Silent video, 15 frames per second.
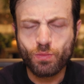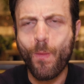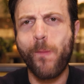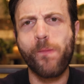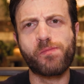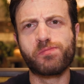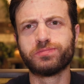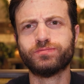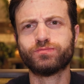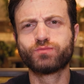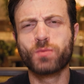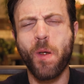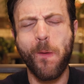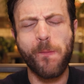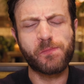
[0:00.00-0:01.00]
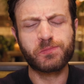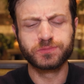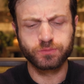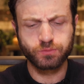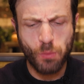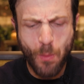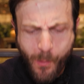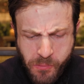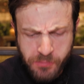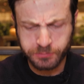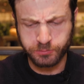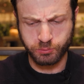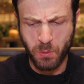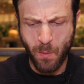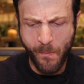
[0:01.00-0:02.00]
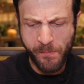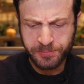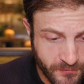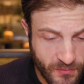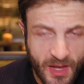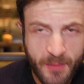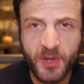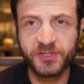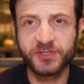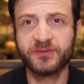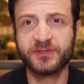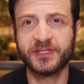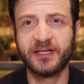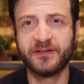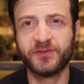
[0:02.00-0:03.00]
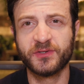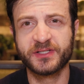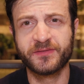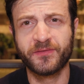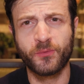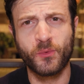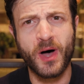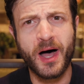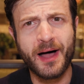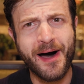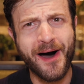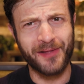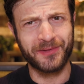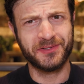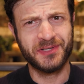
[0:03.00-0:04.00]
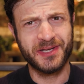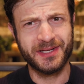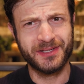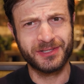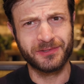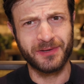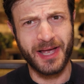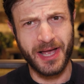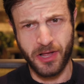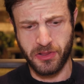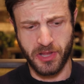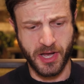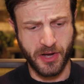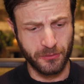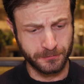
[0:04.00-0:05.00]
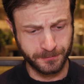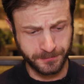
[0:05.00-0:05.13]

Mmm. Mmm. I'm also excited for this foie hollandaise. Hello.